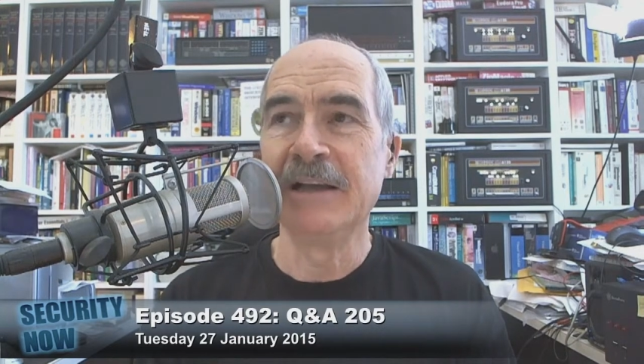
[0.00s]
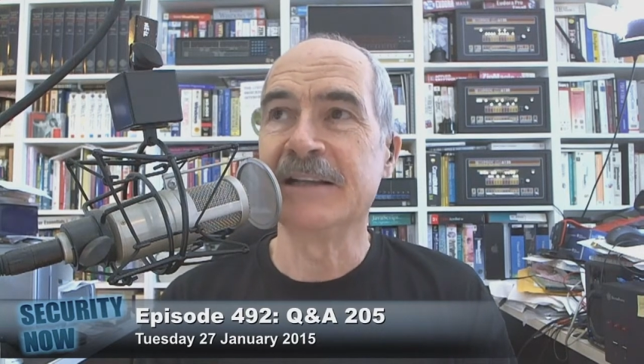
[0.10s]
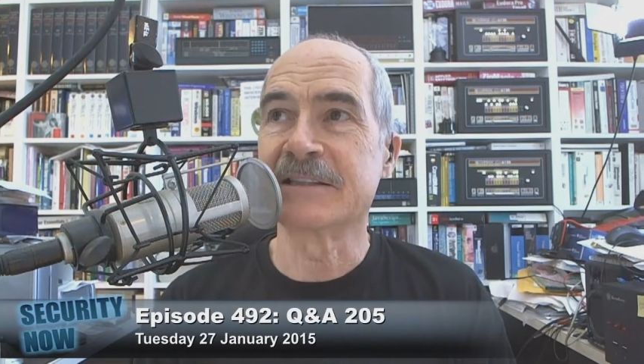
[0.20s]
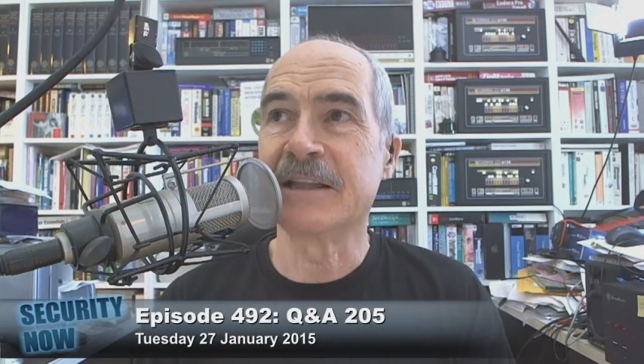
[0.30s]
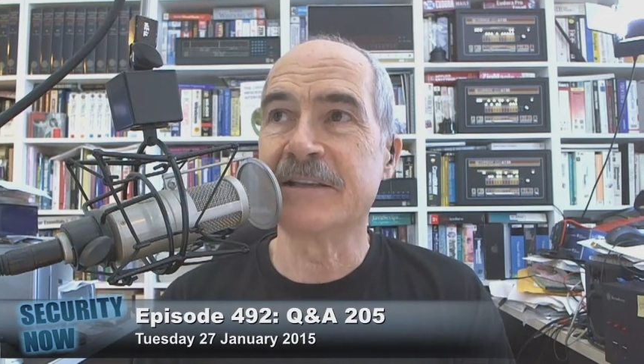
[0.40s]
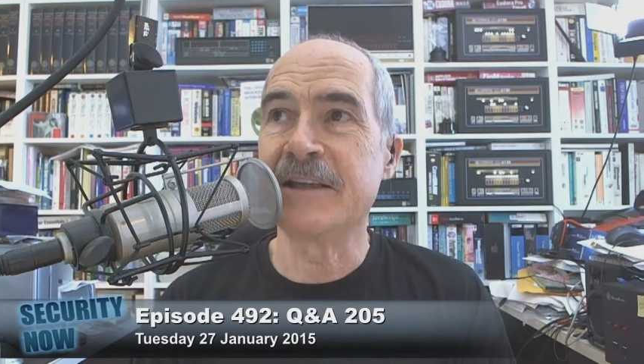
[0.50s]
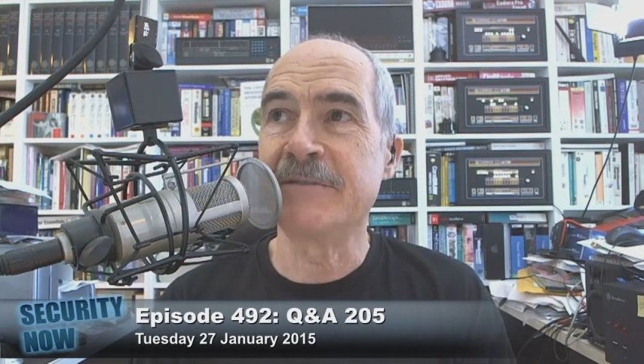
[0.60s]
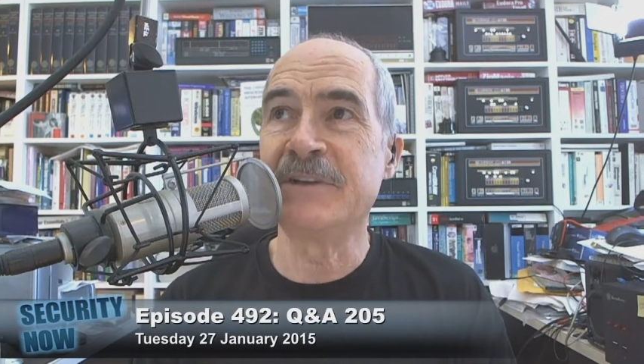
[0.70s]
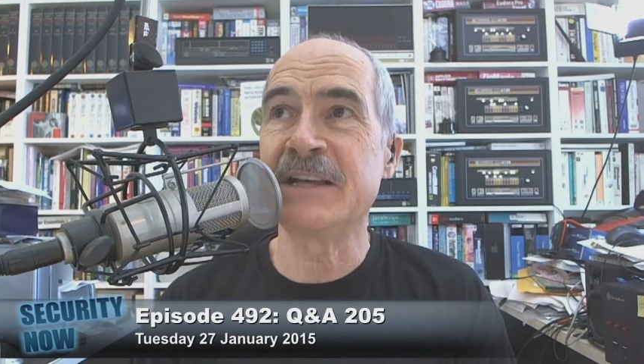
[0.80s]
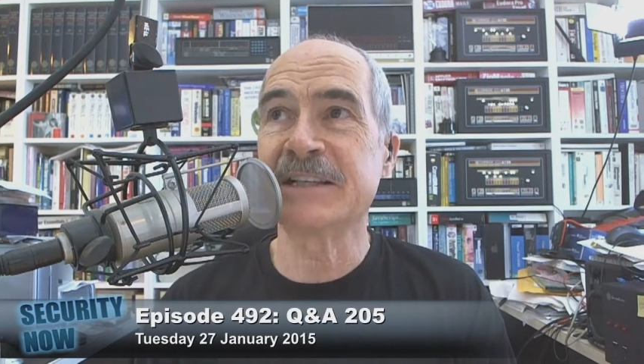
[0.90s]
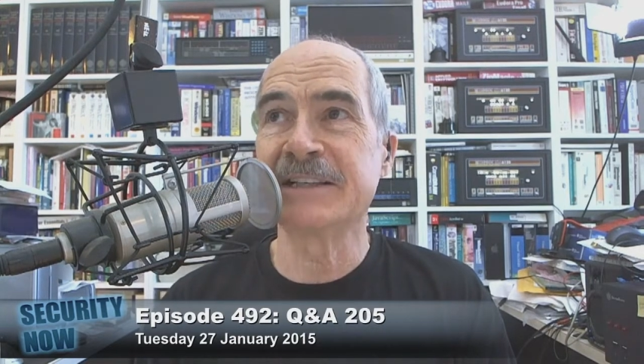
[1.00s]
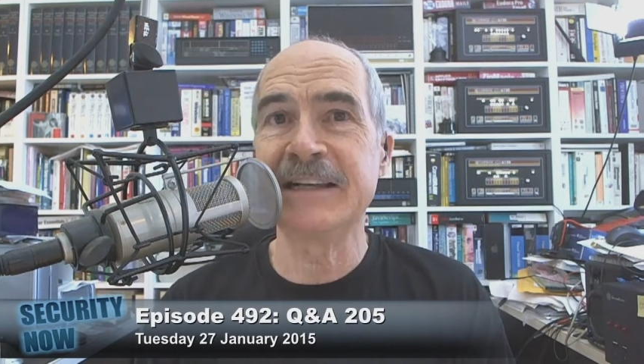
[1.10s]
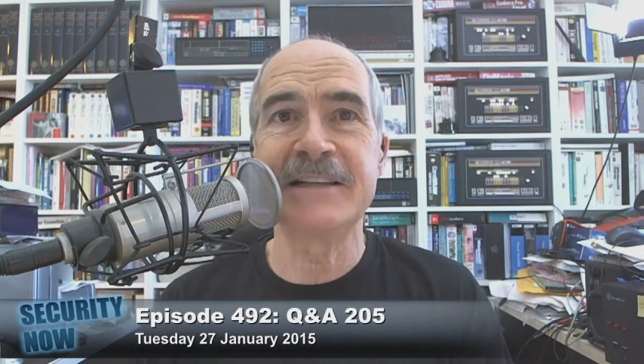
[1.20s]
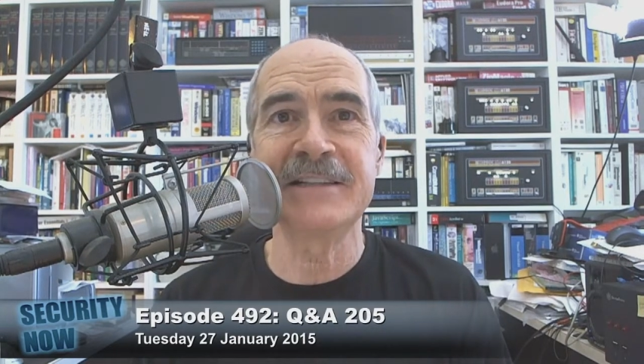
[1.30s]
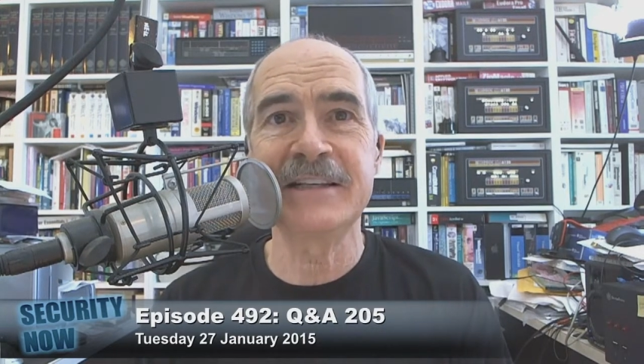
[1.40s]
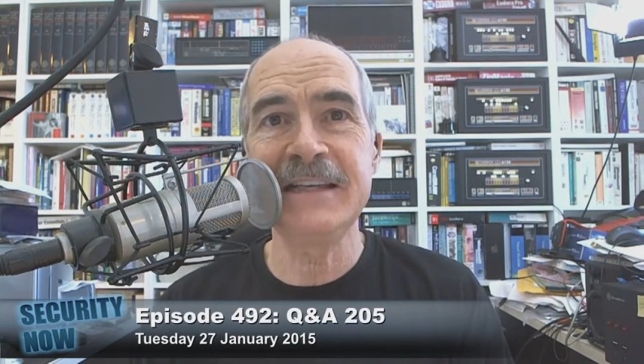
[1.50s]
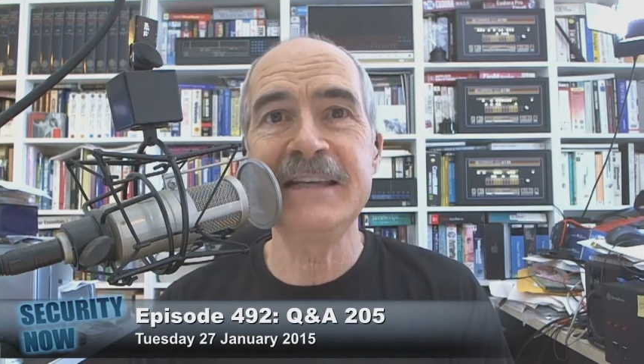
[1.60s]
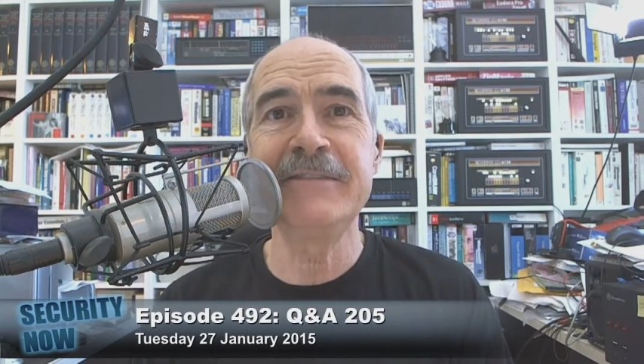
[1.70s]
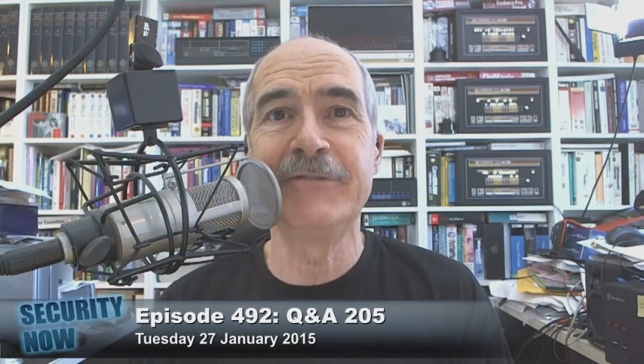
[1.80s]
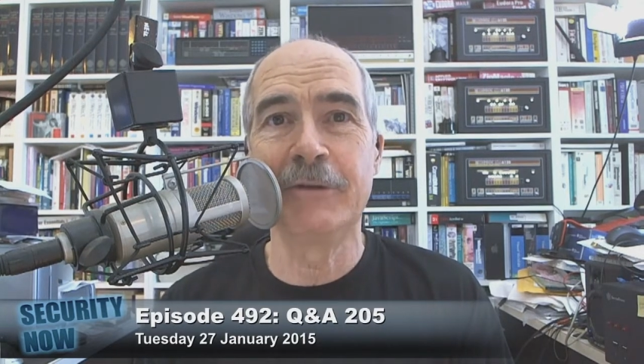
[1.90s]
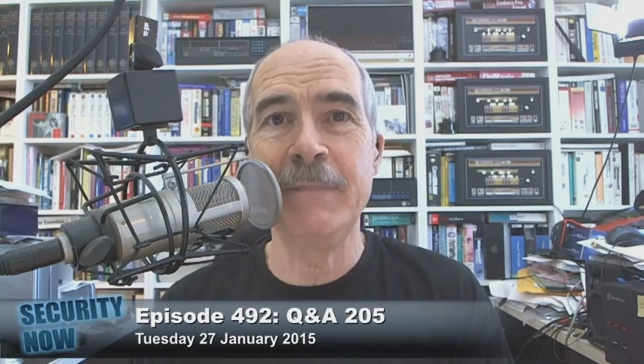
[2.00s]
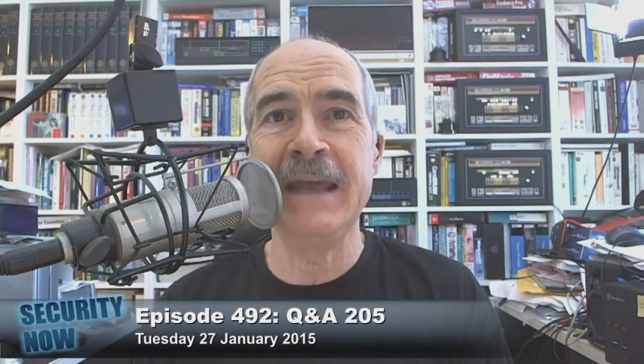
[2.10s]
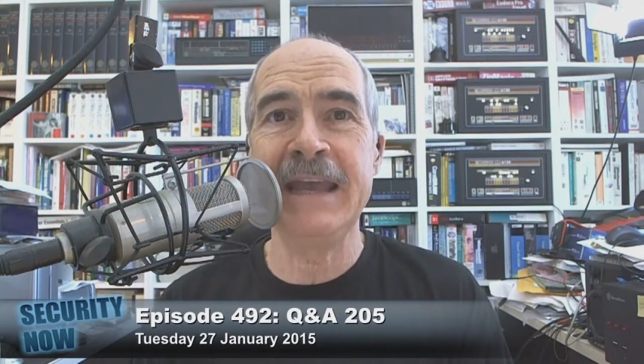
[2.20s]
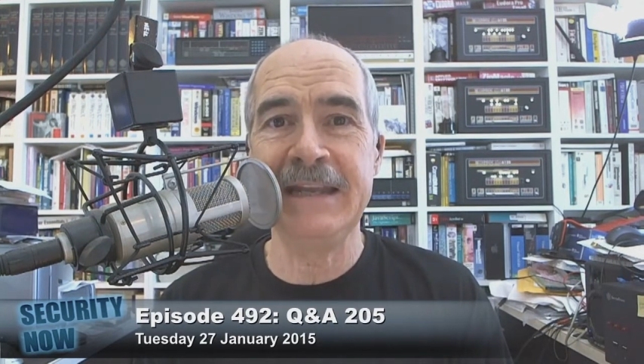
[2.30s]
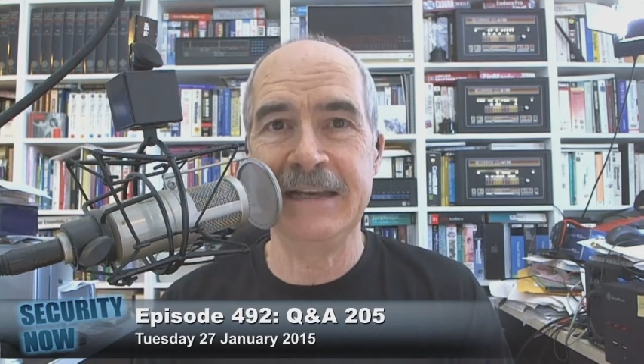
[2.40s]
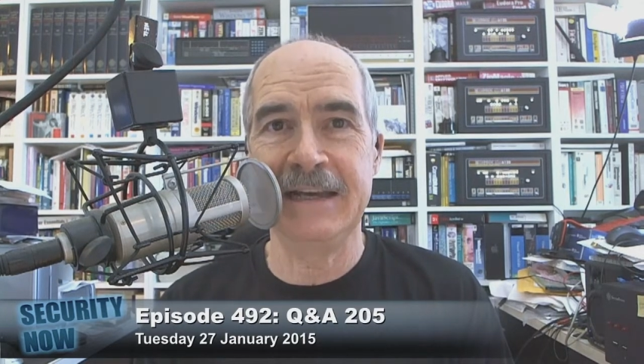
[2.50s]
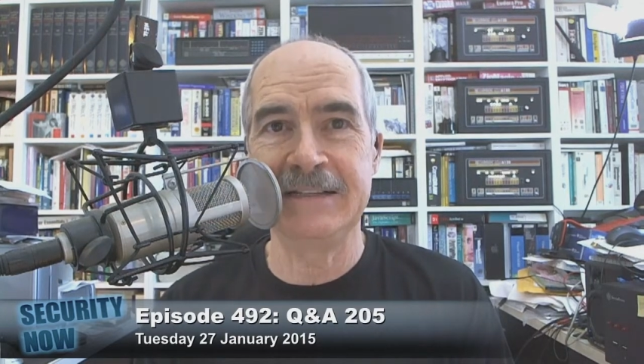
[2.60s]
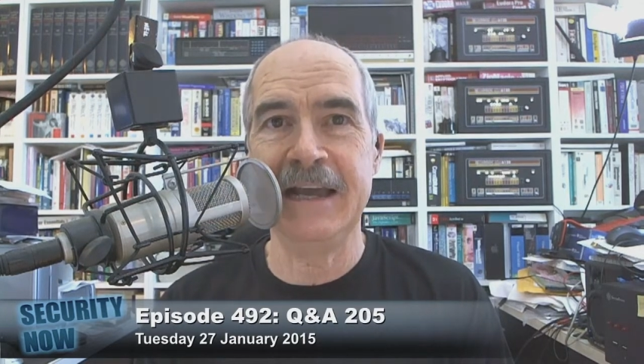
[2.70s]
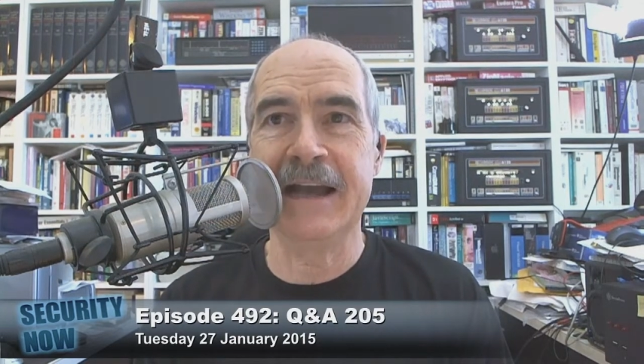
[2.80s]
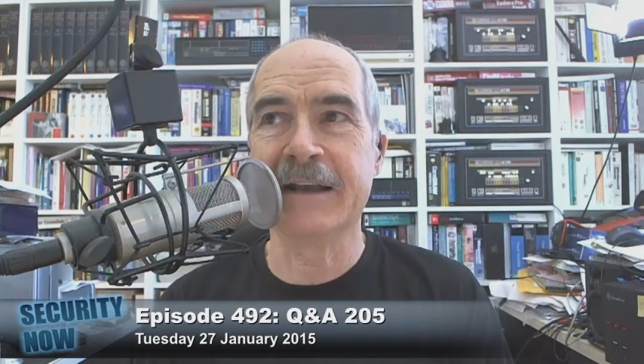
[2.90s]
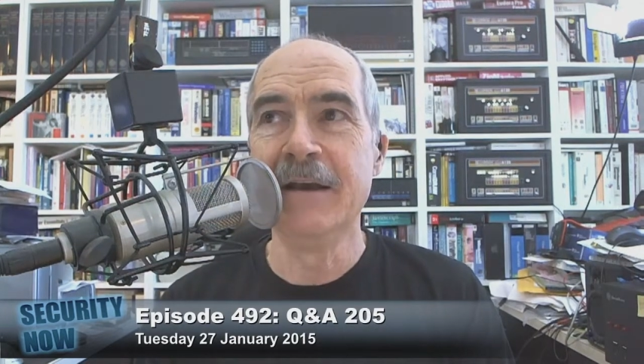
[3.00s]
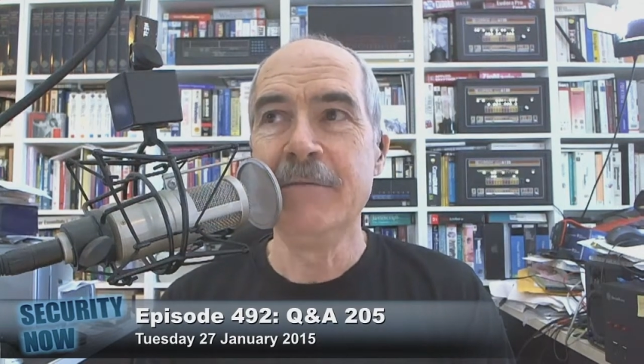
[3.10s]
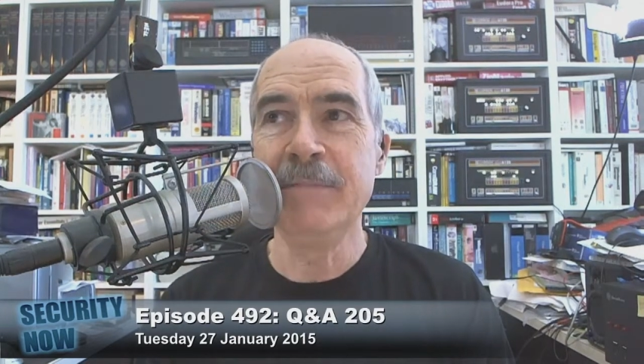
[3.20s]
is that they've designated this an evil maid attack,